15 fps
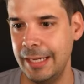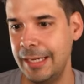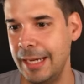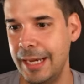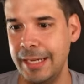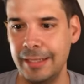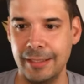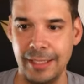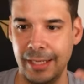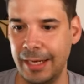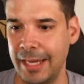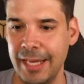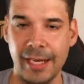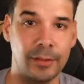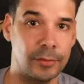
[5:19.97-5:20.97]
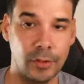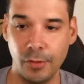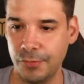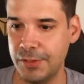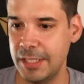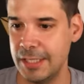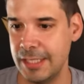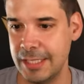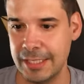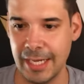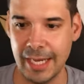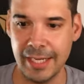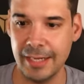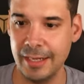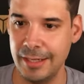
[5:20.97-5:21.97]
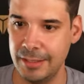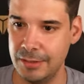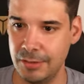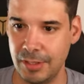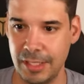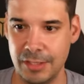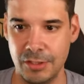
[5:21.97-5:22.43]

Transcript: like the layout of this design. You can